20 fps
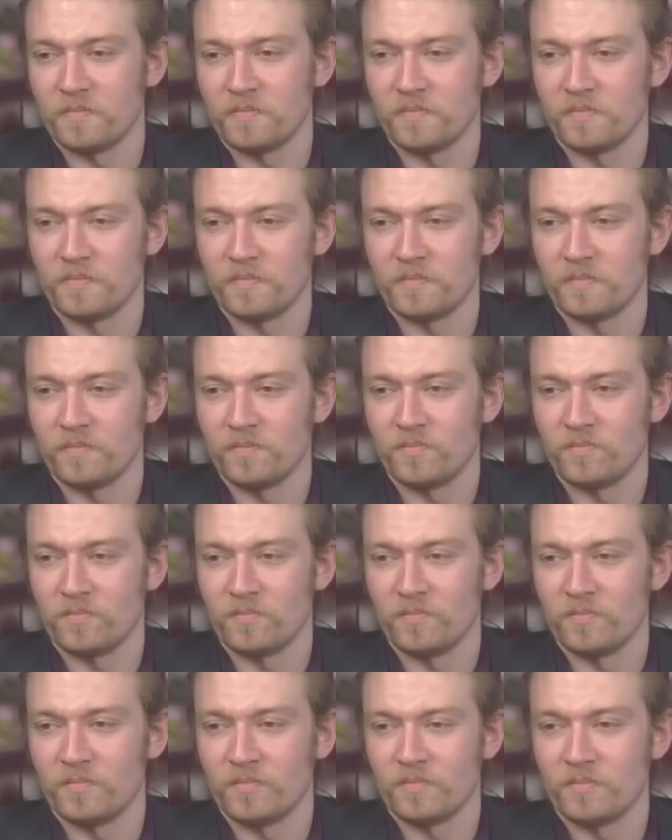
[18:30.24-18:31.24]

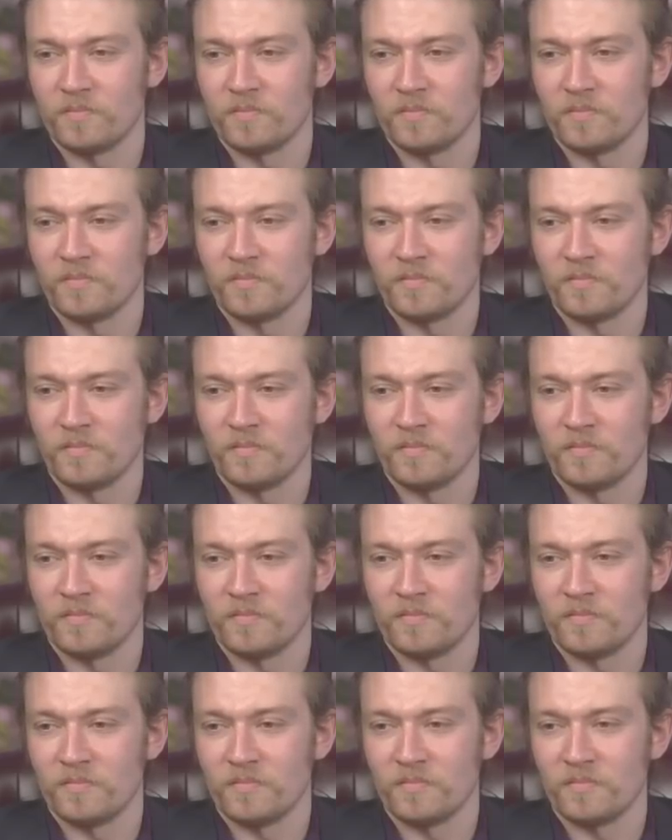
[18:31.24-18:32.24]

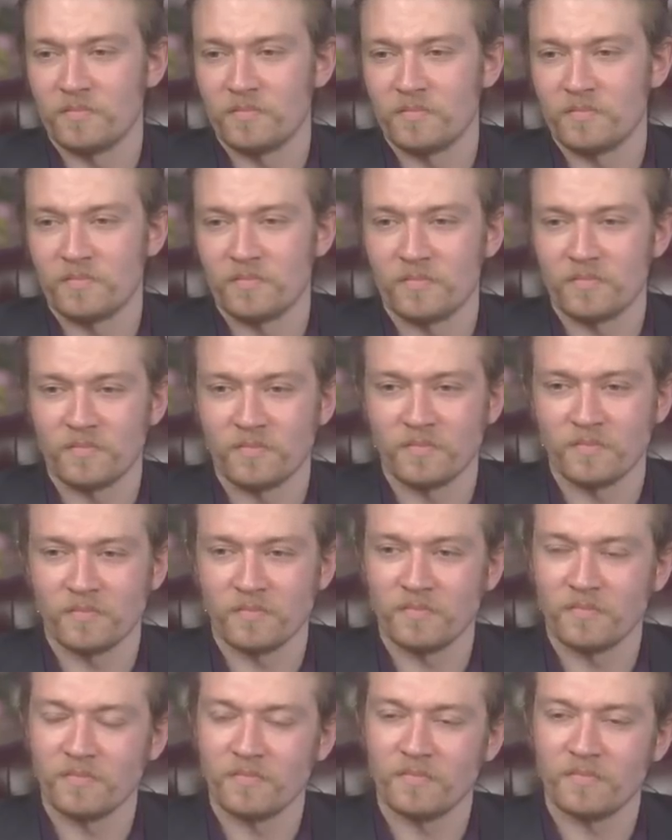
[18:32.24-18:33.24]

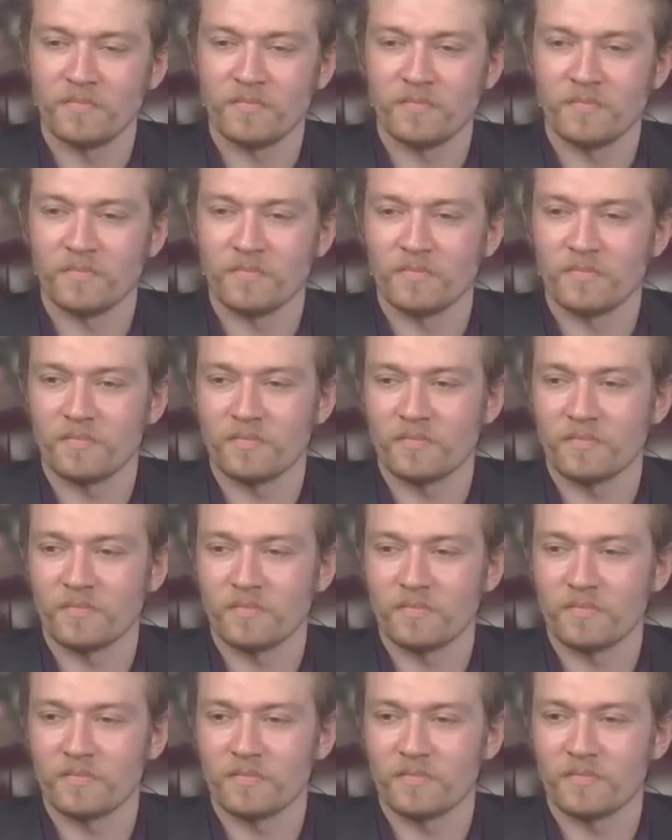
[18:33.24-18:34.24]

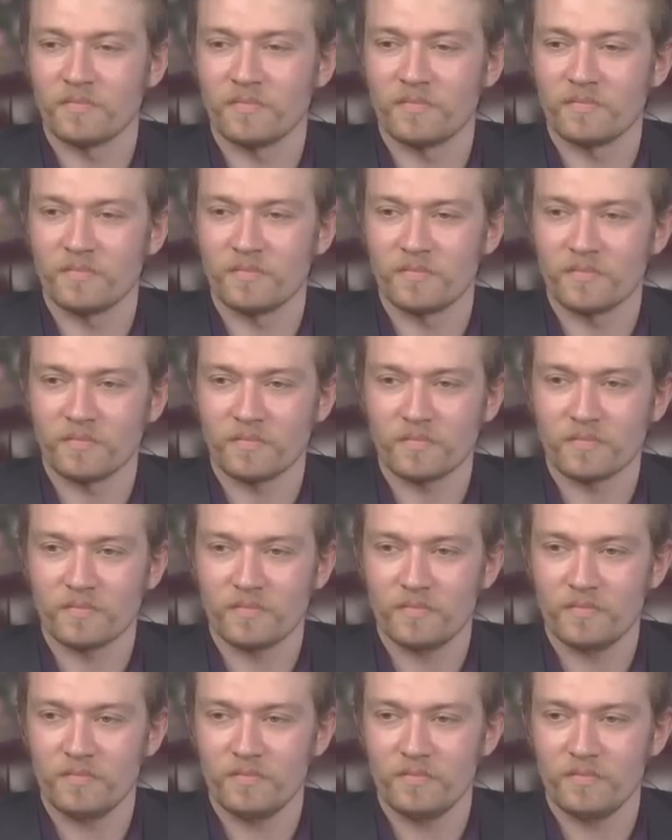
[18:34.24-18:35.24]
[no speech]